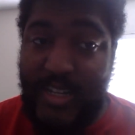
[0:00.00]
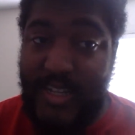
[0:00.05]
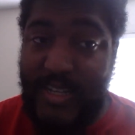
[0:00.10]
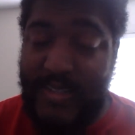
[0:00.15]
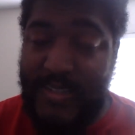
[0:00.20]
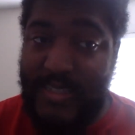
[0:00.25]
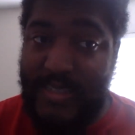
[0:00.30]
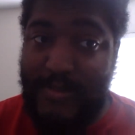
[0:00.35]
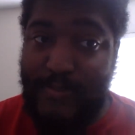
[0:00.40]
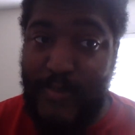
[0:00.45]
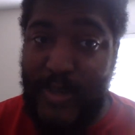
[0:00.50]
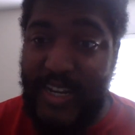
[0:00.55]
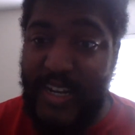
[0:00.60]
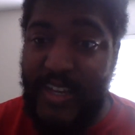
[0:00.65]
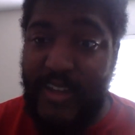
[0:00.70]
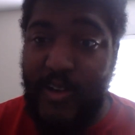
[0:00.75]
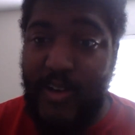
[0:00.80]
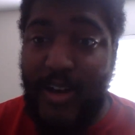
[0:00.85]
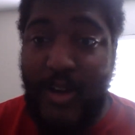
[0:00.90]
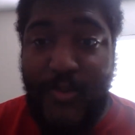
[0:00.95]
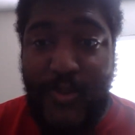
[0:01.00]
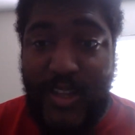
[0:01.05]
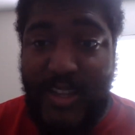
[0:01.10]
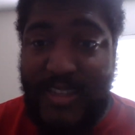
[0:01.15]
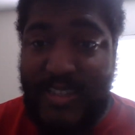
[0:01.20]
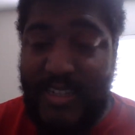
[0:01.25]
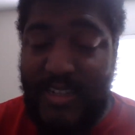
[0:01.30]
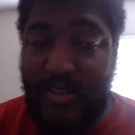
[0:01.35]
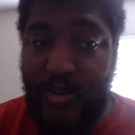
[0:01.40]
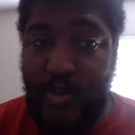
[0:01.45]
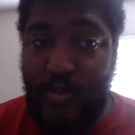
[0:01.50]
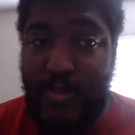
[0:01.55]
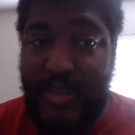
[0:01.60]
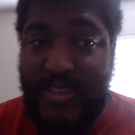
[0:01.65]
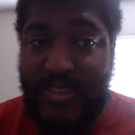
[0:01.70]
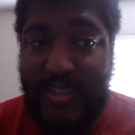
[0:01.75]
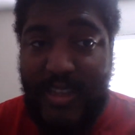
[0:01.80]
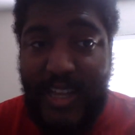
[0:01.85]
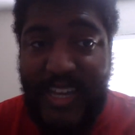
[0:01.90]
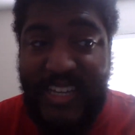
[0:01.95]
that speedy offense that Ole
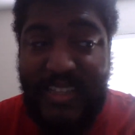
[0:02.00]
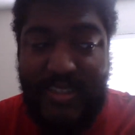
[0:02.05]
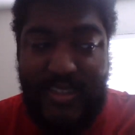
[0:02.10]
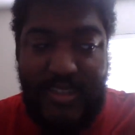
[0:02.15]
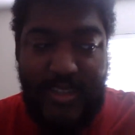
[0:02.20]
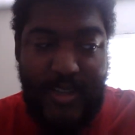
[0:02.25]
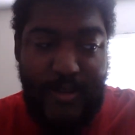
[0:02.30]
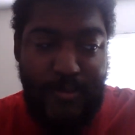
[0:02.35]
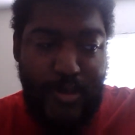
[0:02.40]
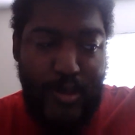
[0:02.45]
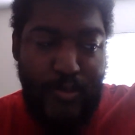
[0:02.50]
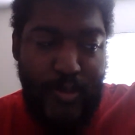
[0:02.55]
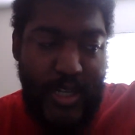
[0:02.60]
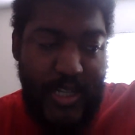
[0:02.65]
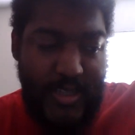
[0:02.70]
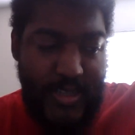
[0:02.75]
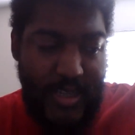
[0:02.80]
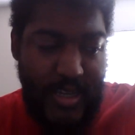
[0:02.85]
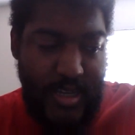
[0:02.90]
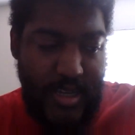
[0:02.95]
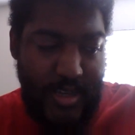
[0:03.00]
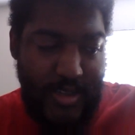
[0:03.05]
Miss likes to implement,